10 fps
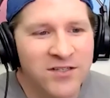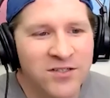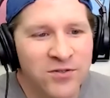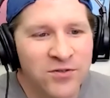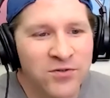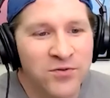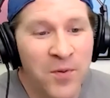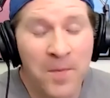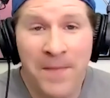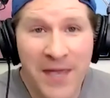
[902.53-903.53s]

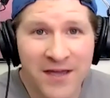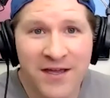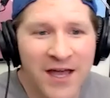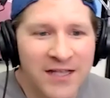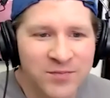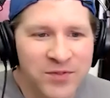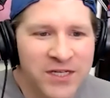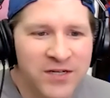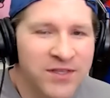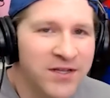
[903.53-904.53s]
to make a
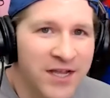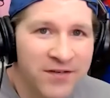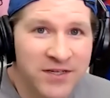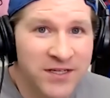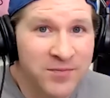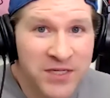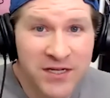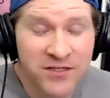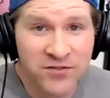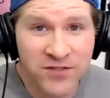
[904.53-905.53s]
cosplay without having it be
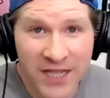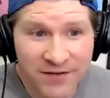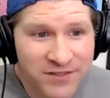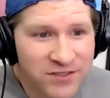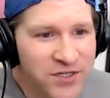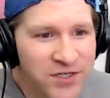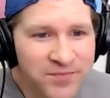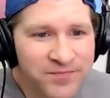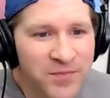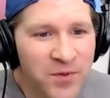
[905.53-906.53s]
on your live stream
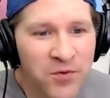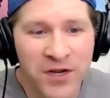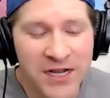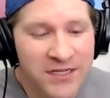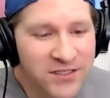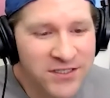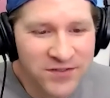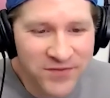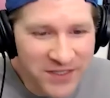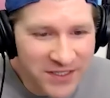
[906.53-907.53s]
or on
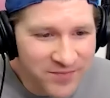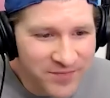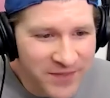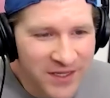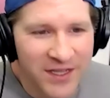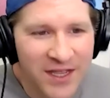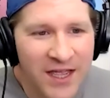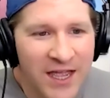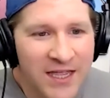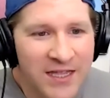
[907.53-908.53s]
IGTV.
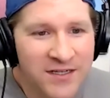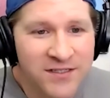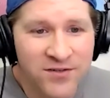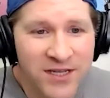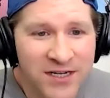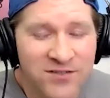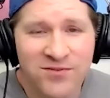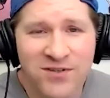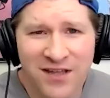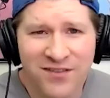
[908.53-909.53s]
and it's okay to do
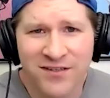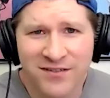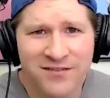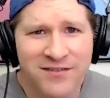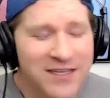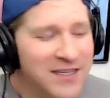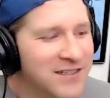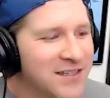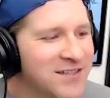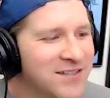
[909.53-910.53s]
nothing. Like
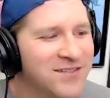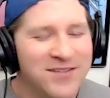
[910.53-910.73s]
it's